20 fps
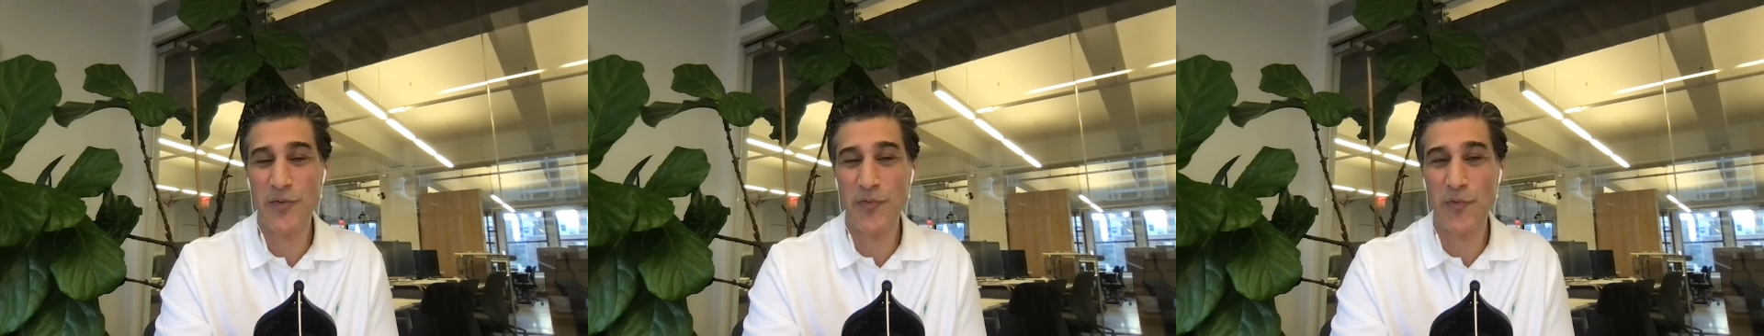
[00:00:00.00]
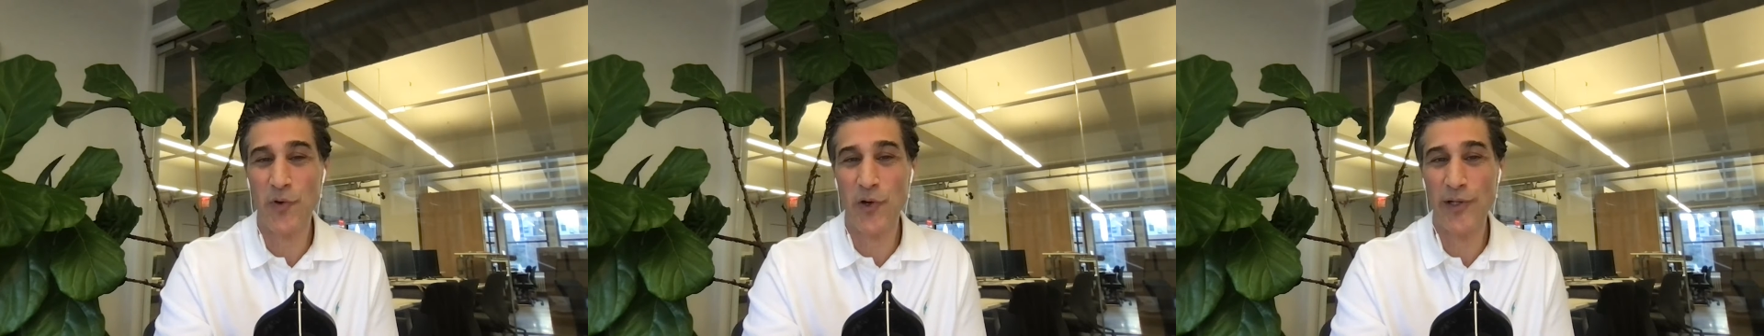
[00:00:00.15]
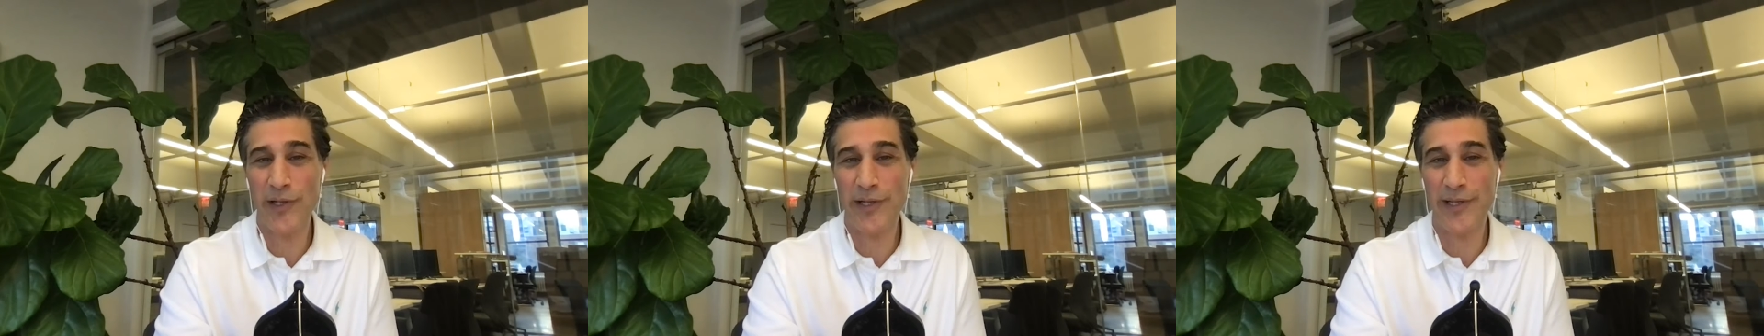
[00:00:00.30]

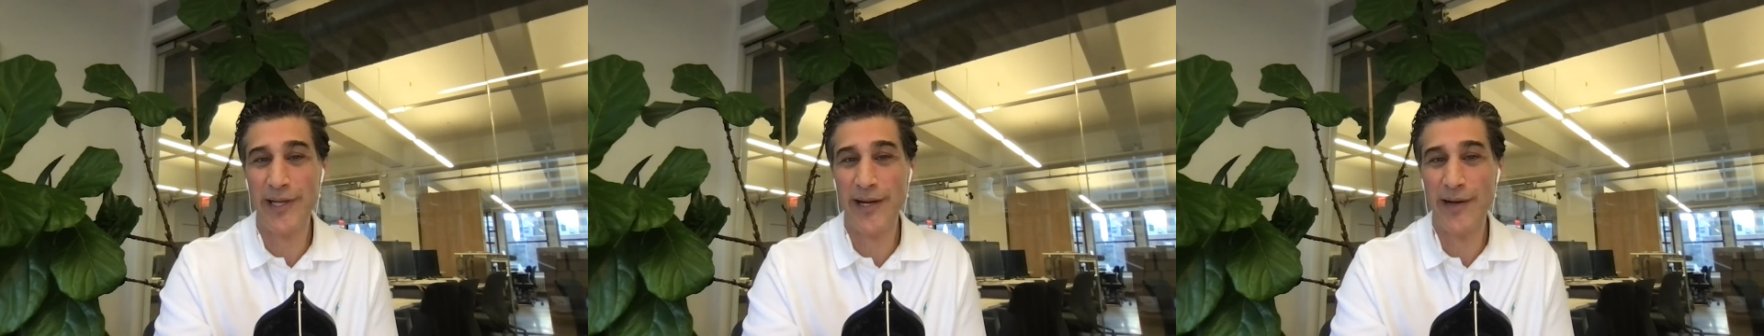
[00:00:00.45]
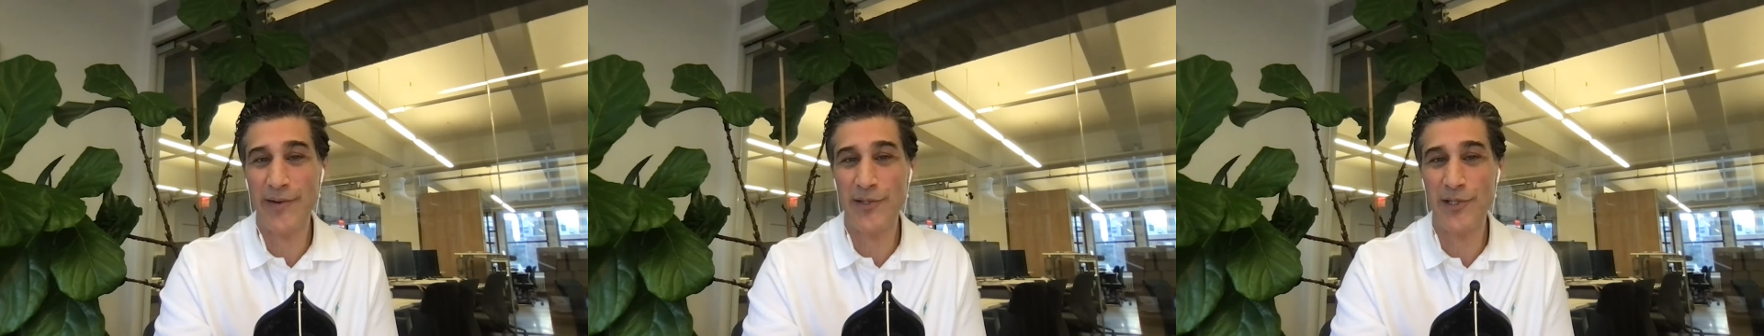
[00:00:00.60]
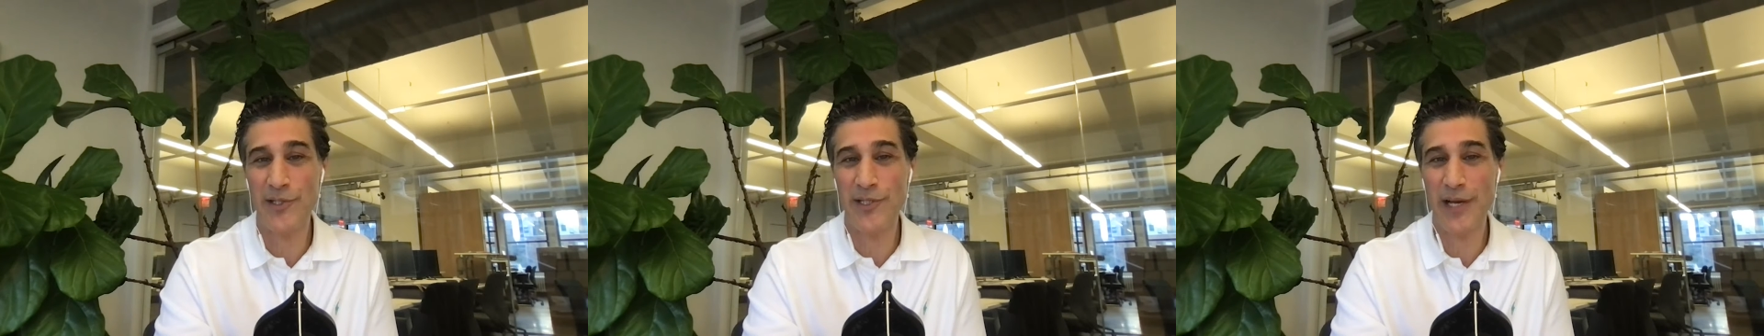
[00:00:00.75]
falling
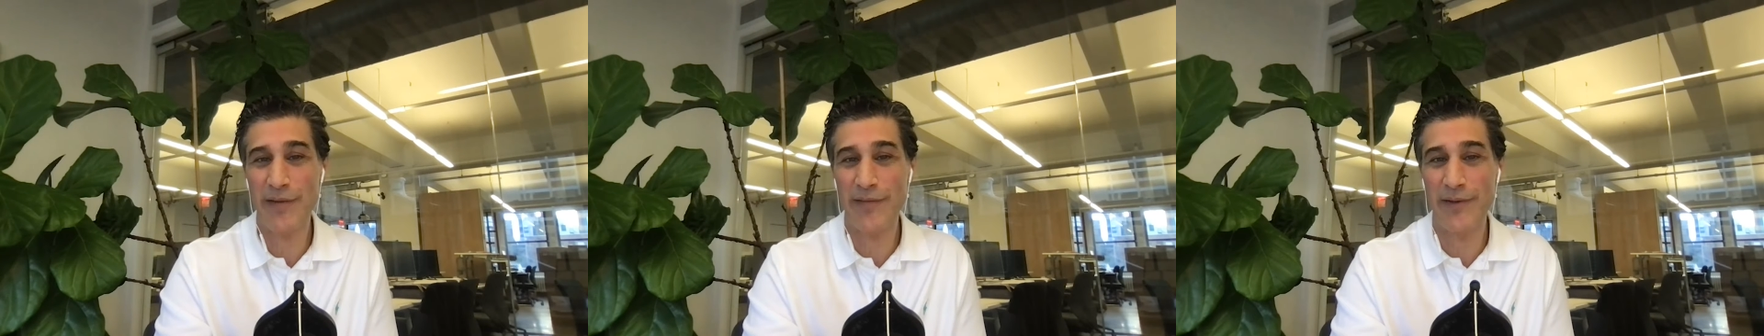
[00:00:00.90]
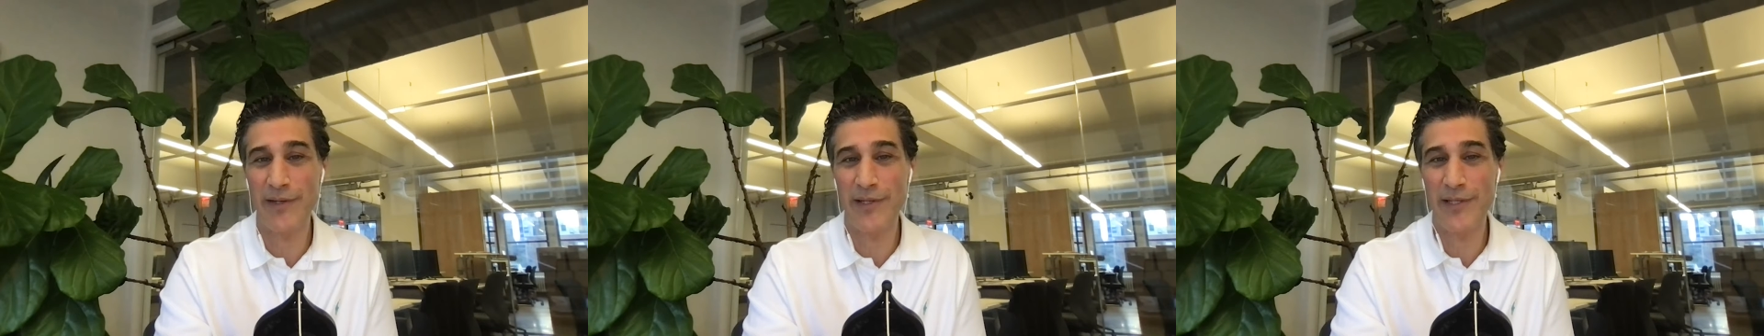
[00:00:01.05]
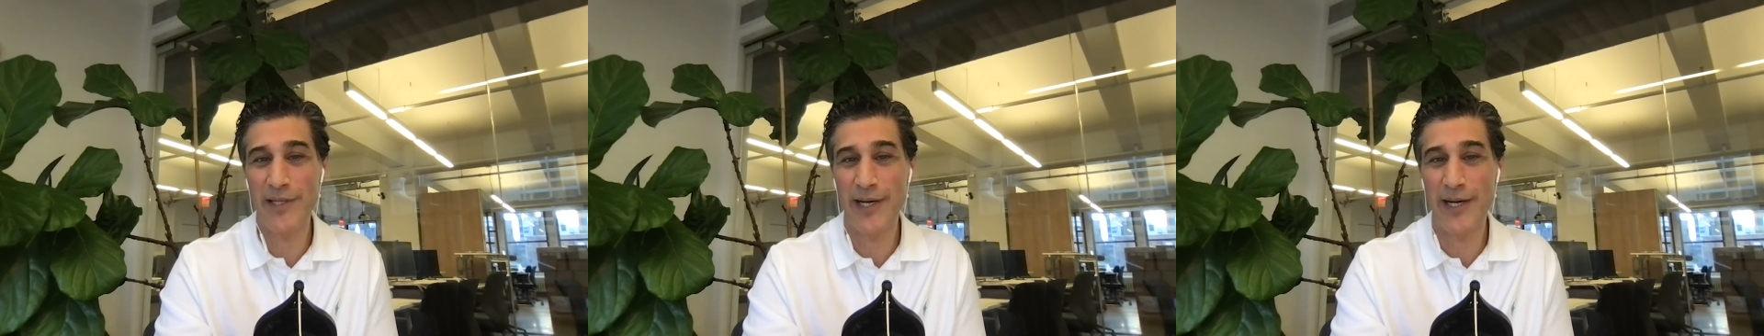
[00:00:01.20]
down
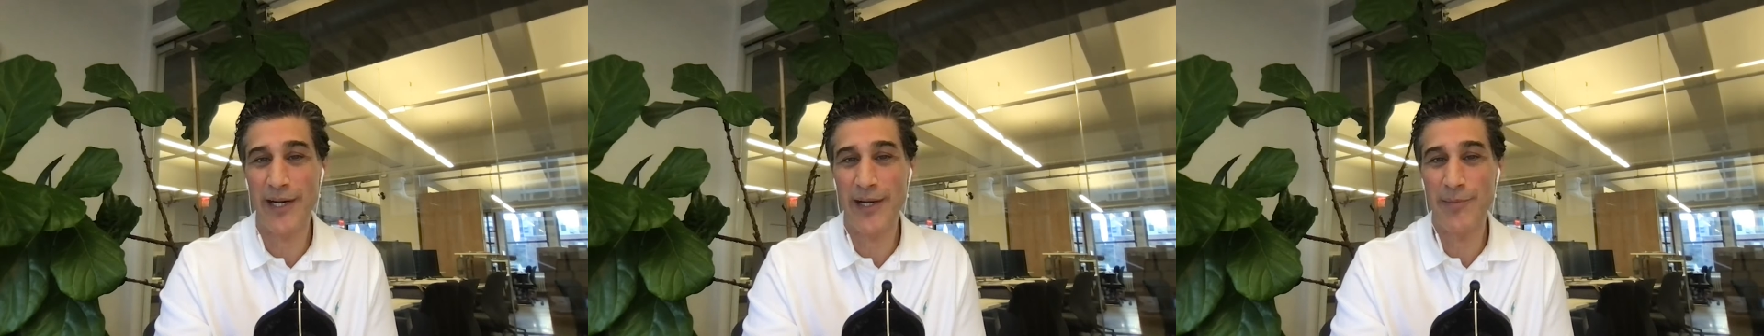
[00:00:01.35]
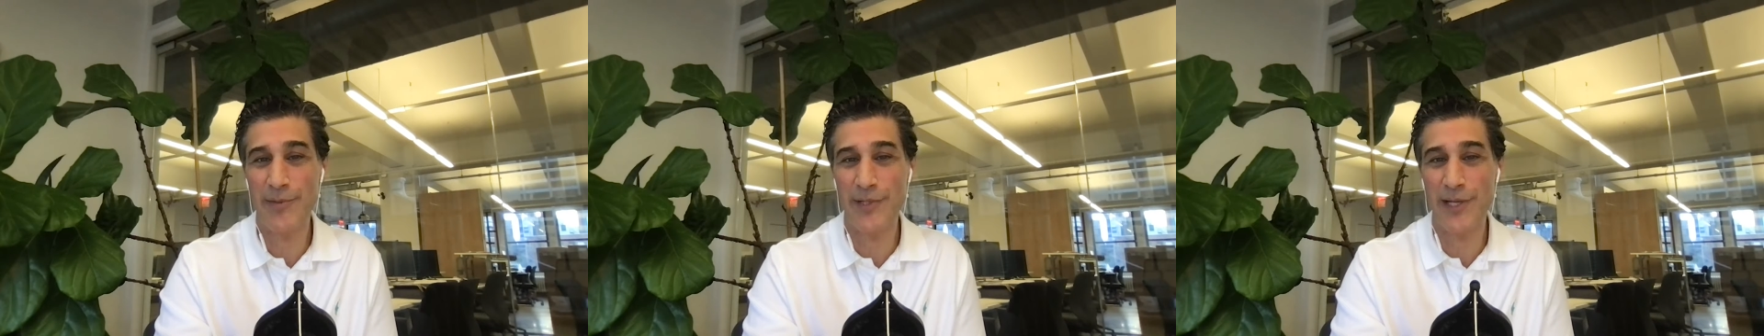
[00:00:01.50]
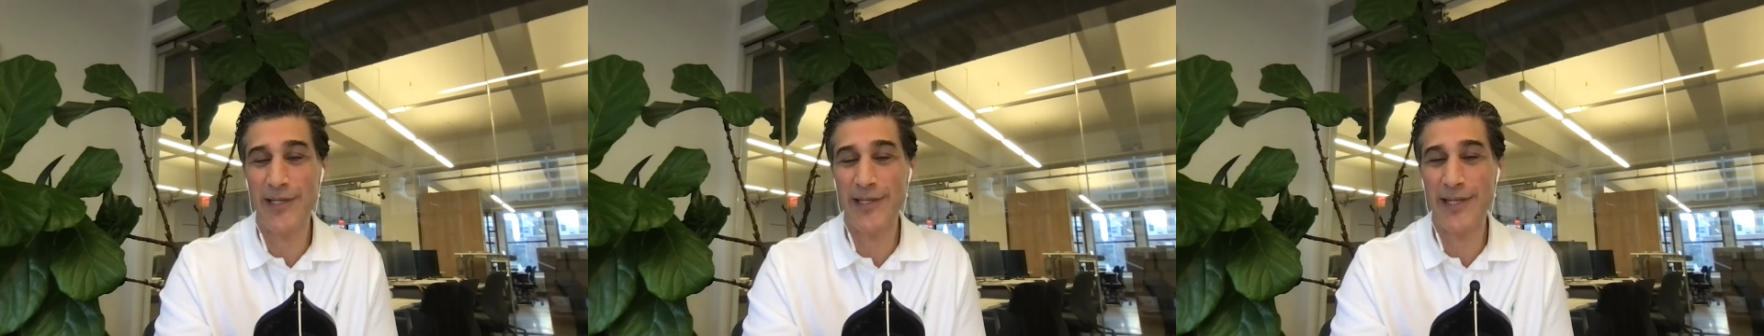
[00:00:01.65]
7
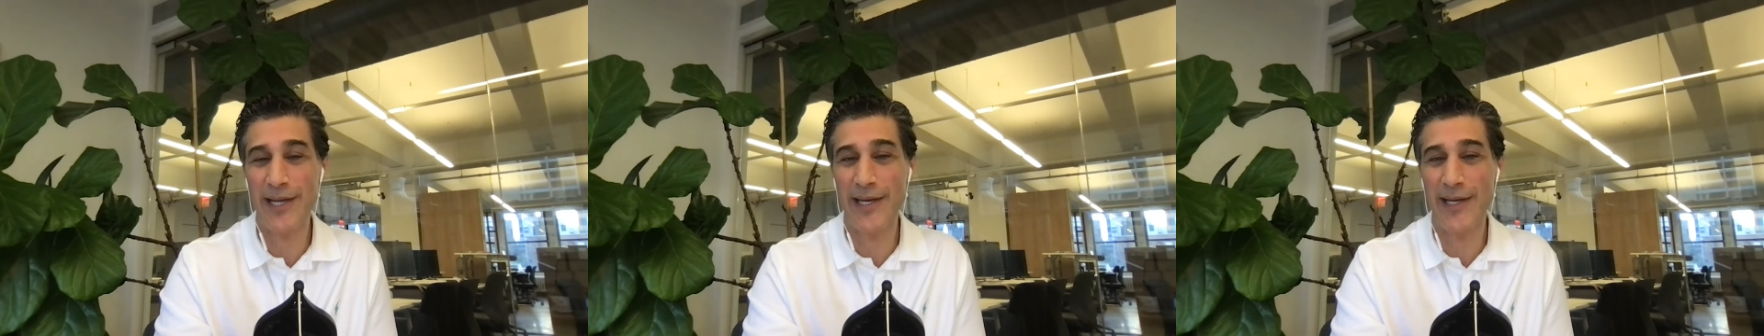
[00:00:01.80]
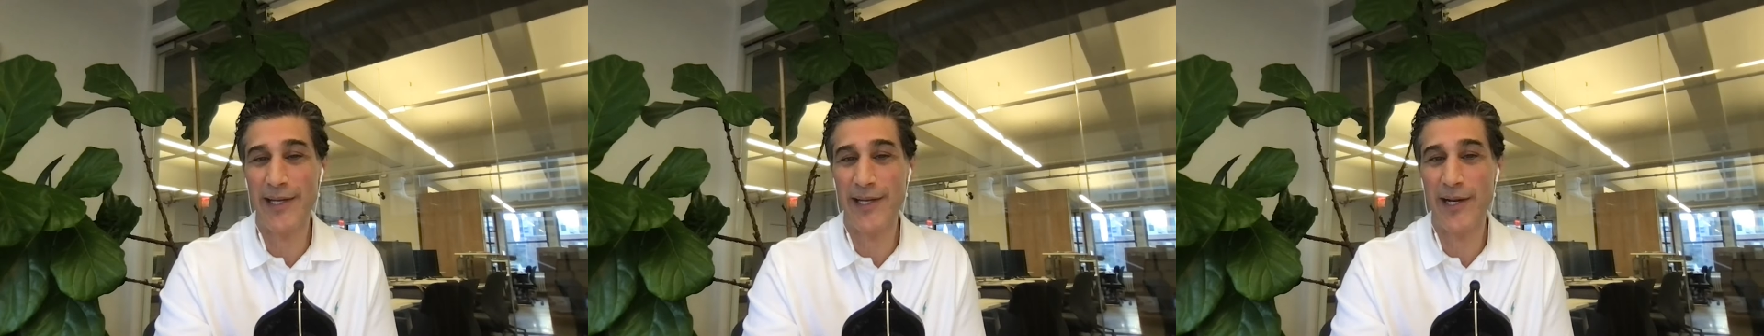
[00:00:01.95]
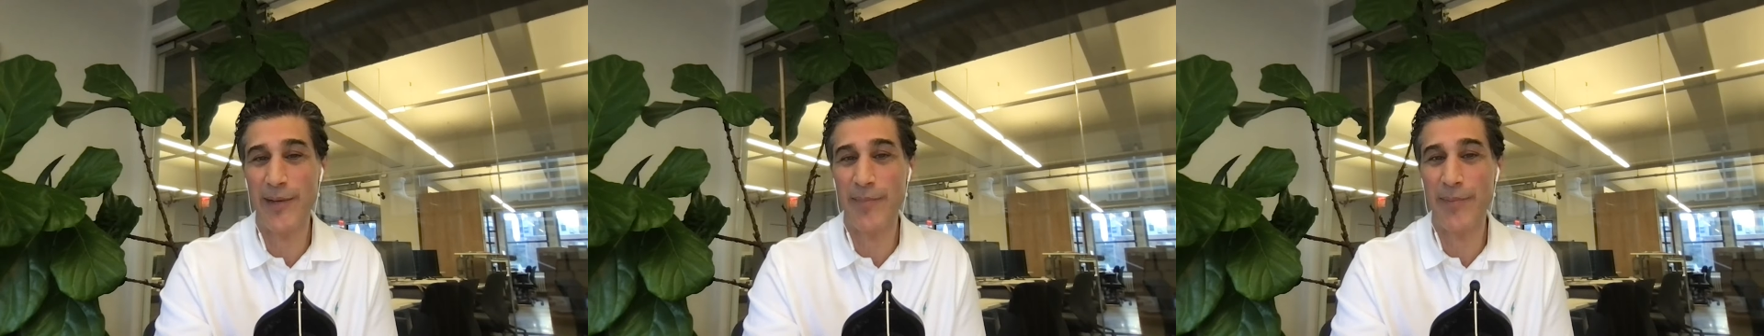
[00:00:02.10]
times and
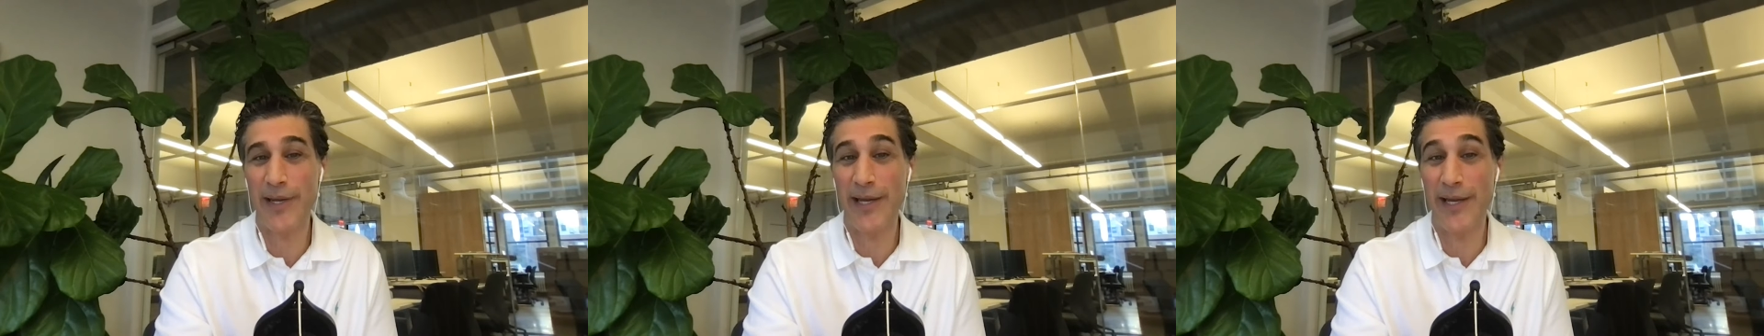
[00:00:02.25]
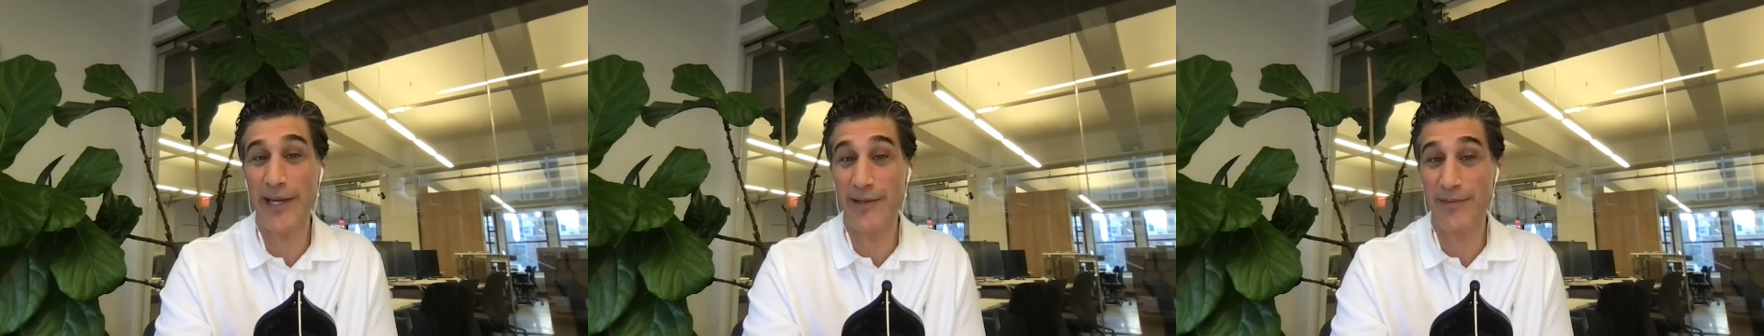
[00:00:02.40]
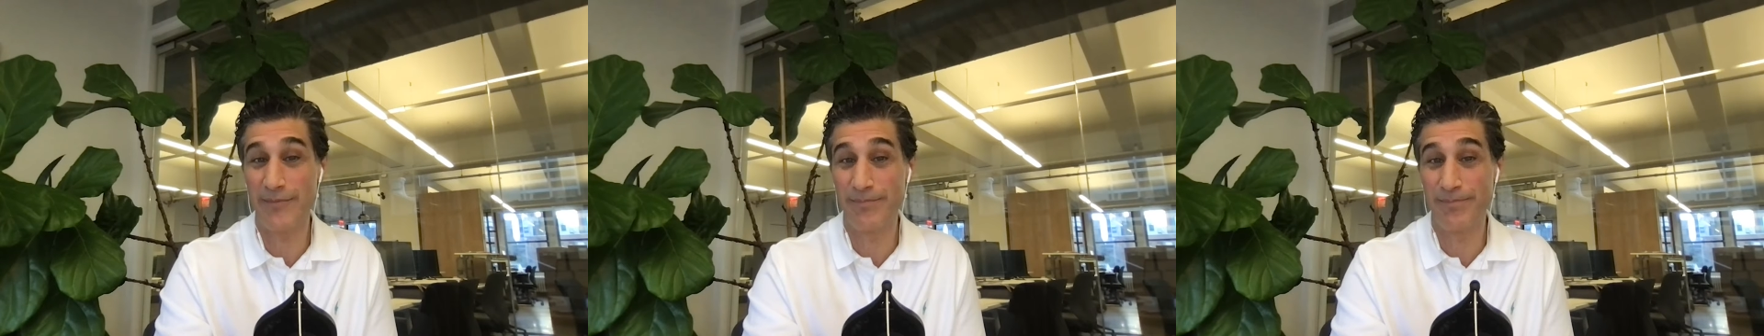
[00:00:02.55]
getting up 8.